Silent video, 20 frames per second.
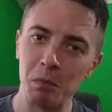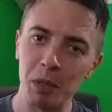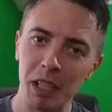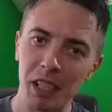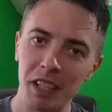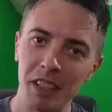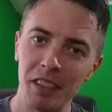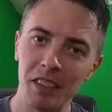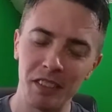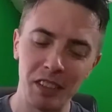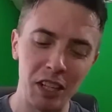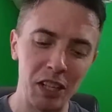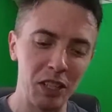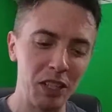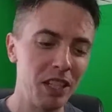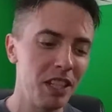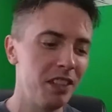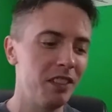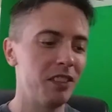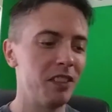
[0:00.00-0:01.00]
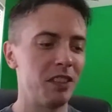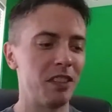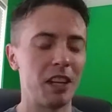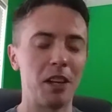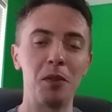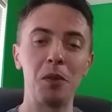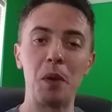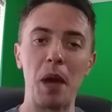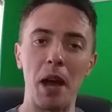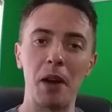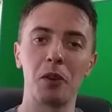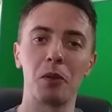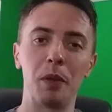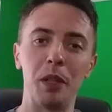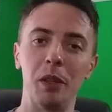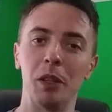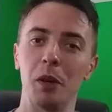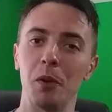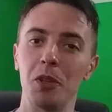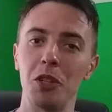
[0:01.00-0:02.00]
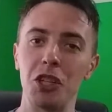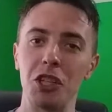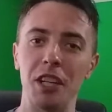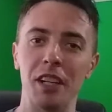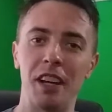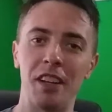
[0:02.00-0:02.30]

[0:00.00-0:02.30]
because it needs to tell you how to reload shit.